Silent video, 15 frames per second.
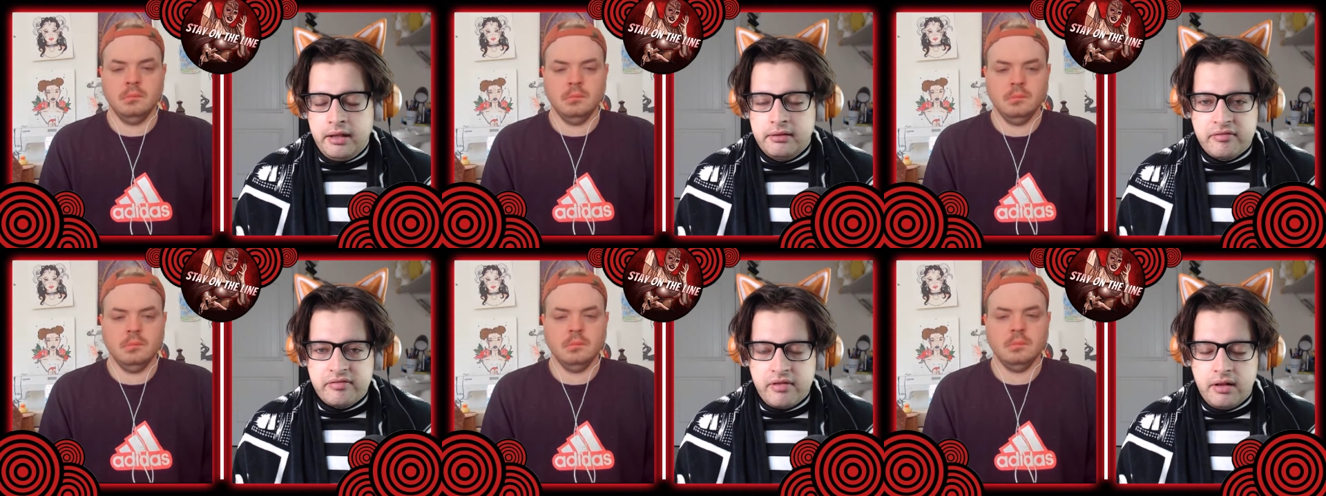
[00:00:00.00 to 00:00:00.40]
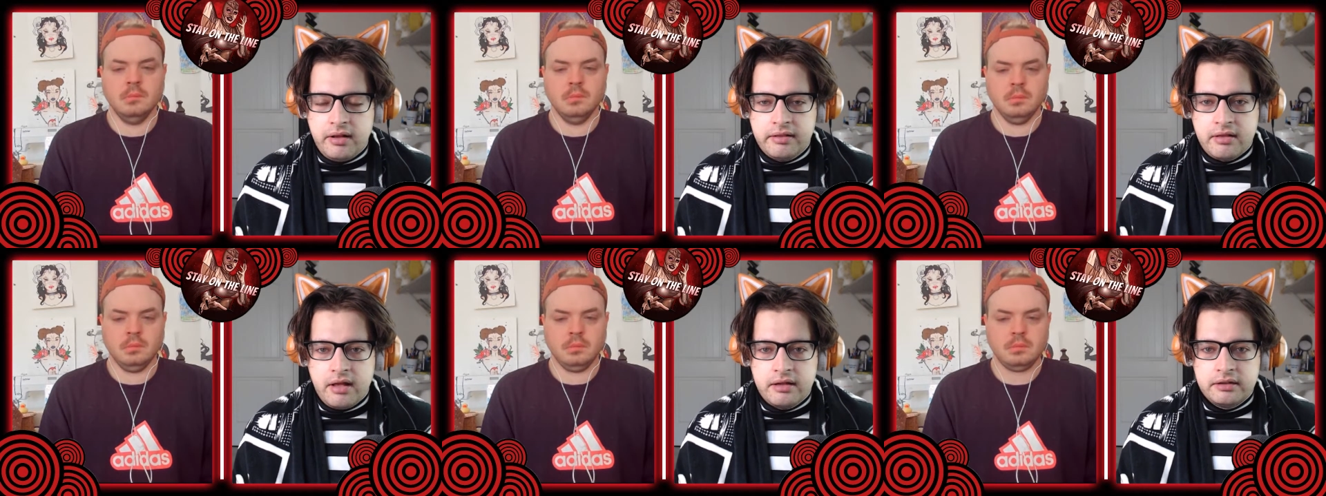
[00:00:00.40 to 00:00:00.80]
Speaker 1: That's all I
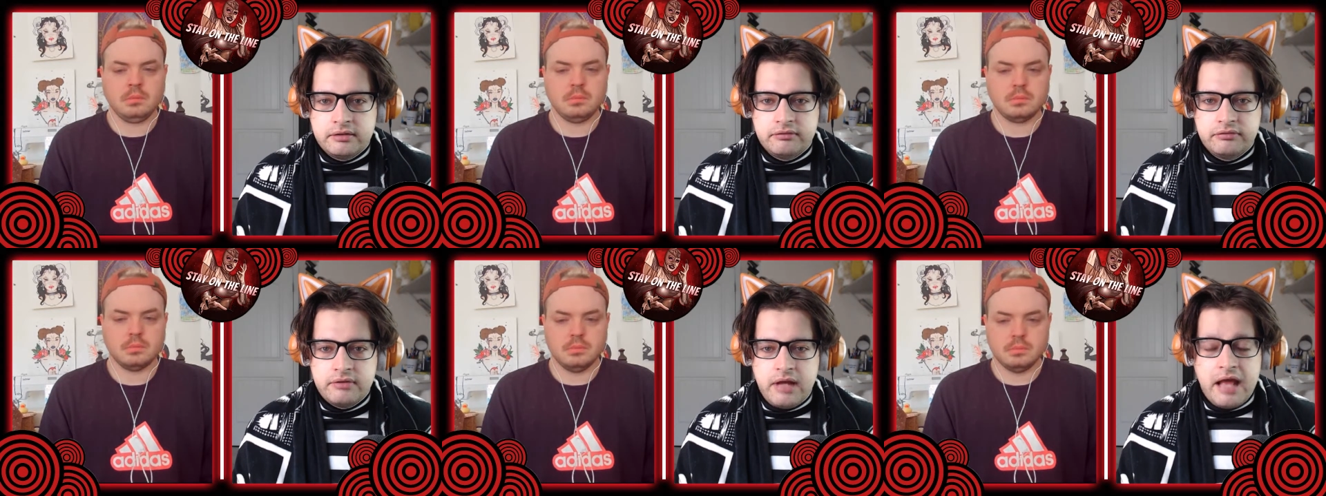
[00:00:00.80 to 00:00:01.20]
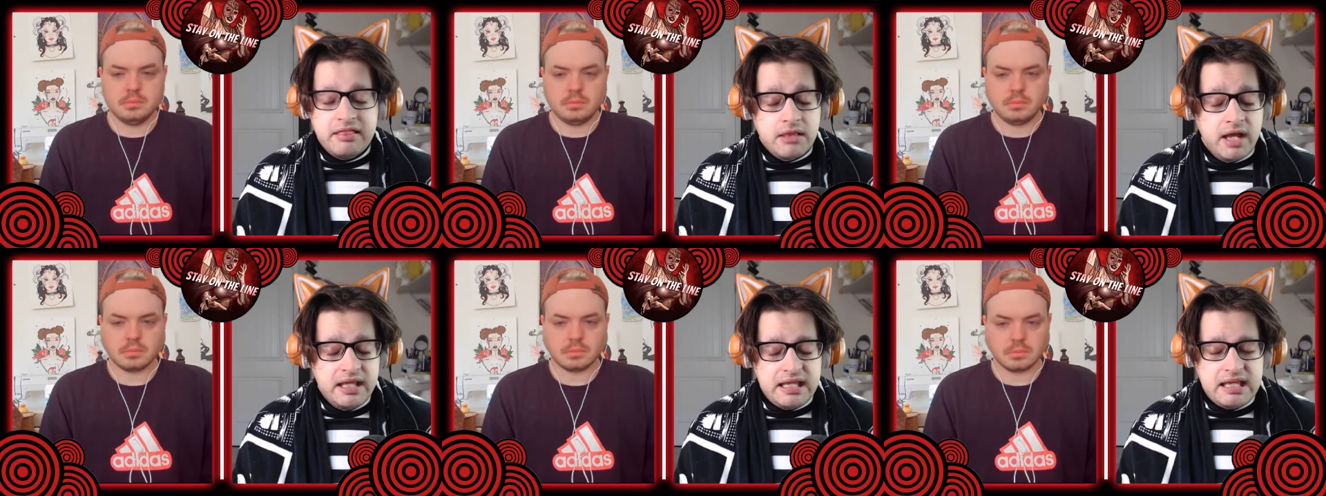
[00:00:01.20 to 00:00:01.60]
thought of. I
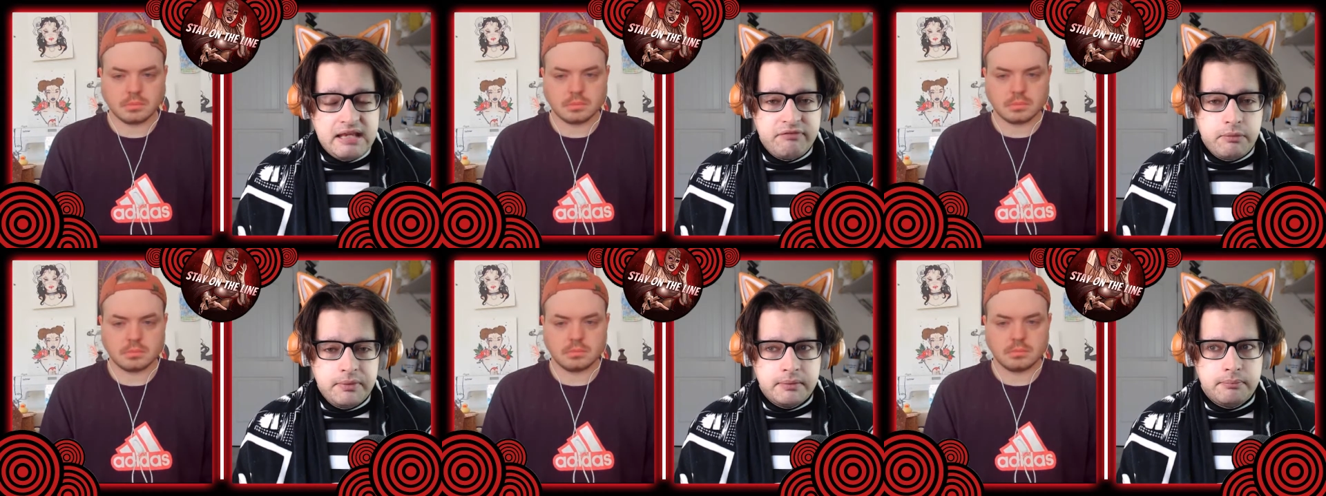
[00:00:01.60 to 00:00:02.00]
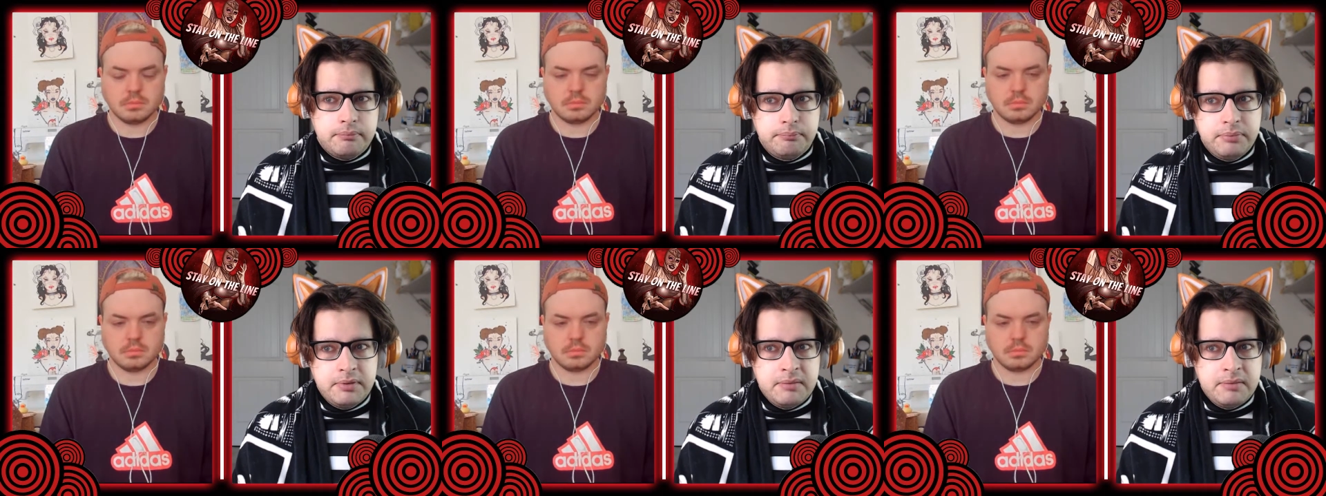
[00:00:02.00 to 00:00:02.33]
thought Eva would be